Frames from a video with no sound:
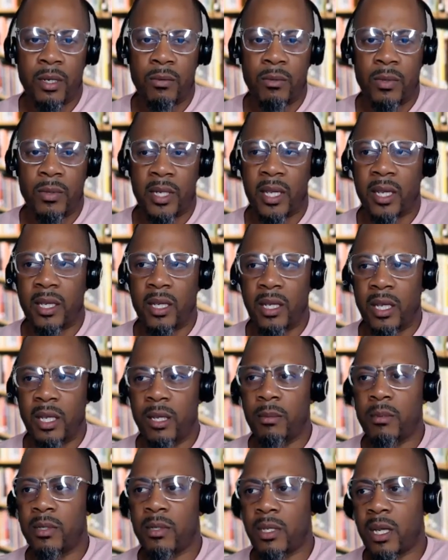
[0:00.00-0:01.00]
We can't
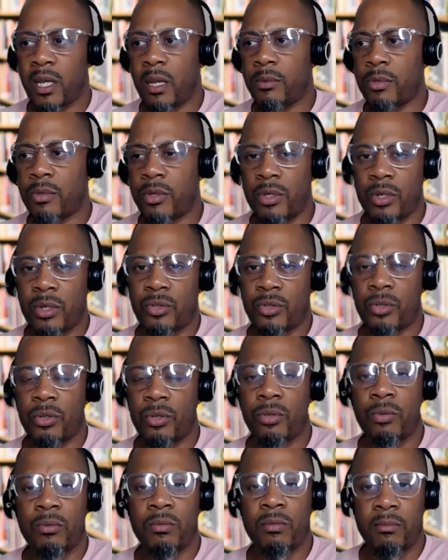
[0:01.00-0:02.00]
keep the same
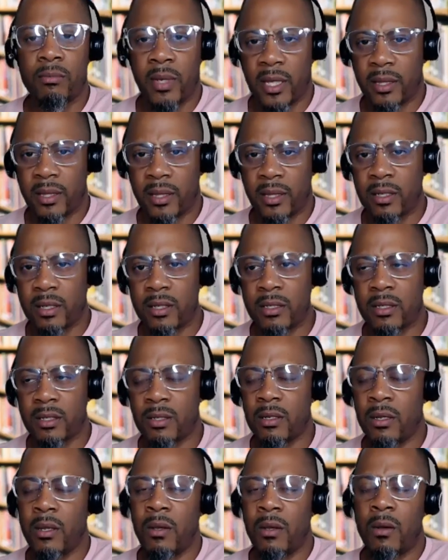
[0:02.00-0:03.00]
traditional
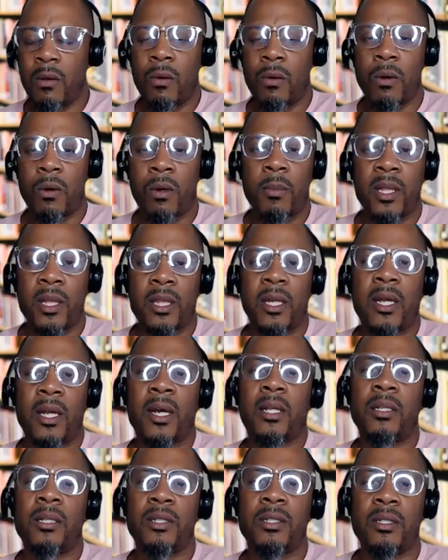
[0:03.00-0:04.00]
methods or
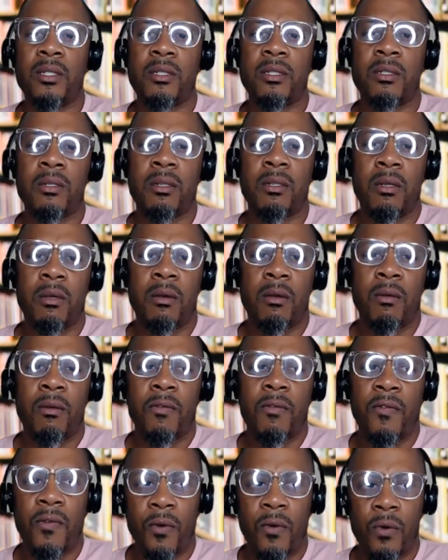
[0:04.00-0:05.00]
methodologies
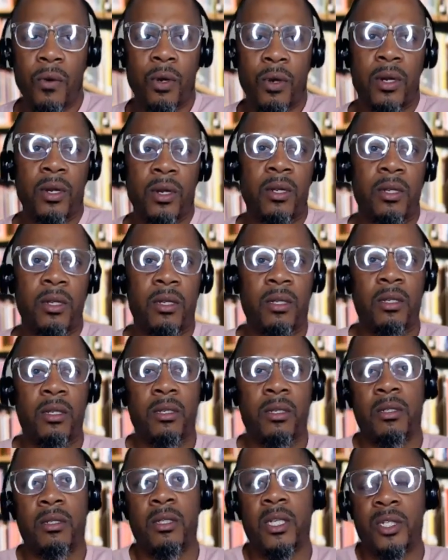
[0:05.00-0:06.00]
for
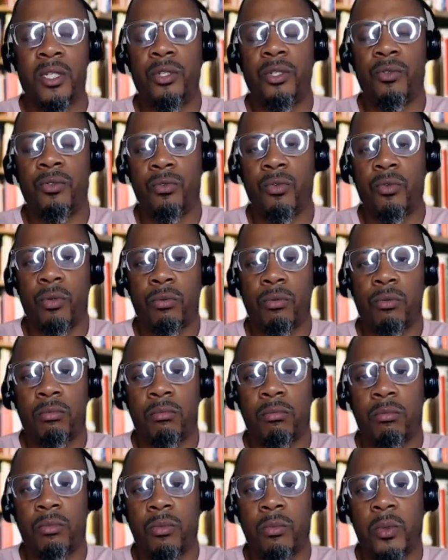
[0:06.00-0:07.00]
this youth group.
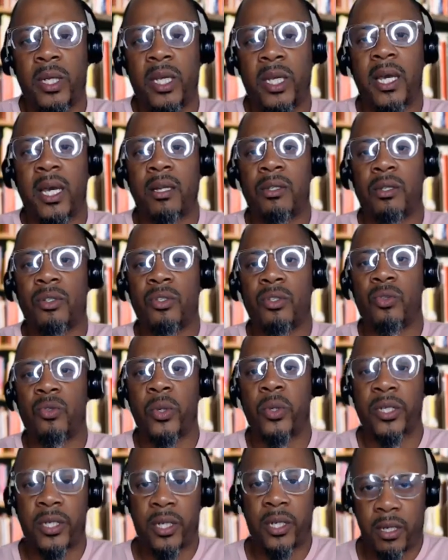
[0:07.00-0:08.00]
We got to
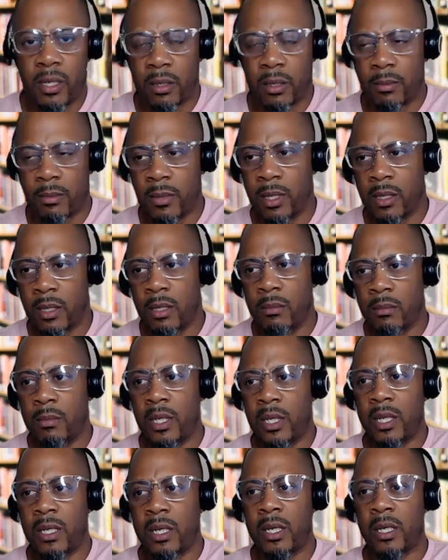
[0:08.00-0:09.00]
switch it up
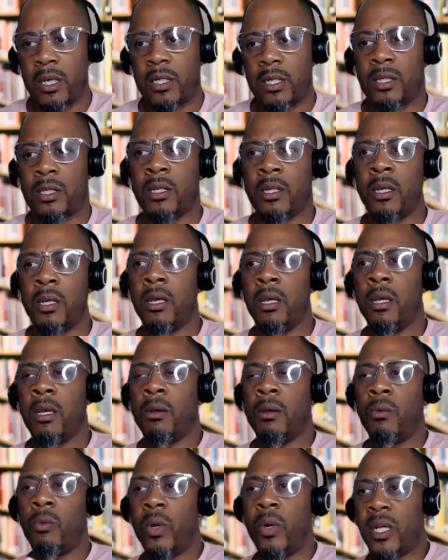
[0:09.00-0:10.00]
because
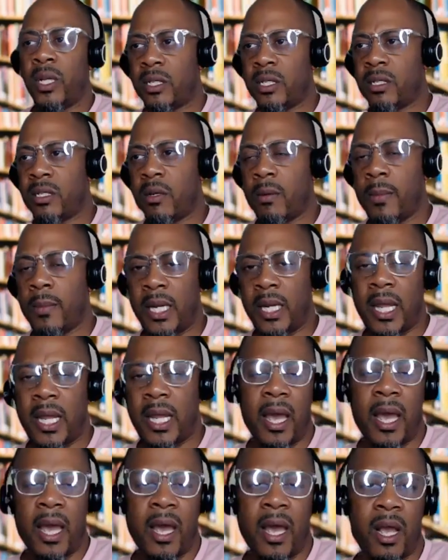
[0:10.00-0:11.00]
with so many
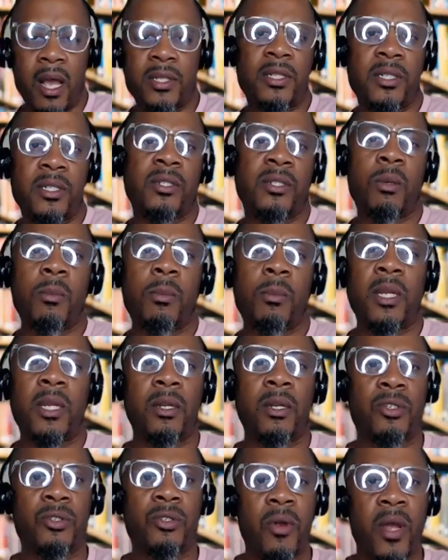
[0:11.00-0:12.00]
options and so many
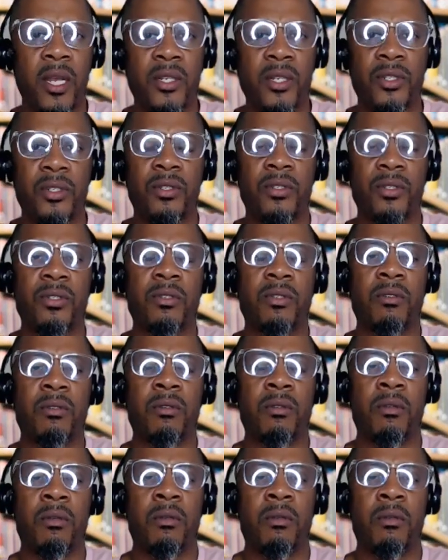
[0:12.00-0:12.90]
distractions,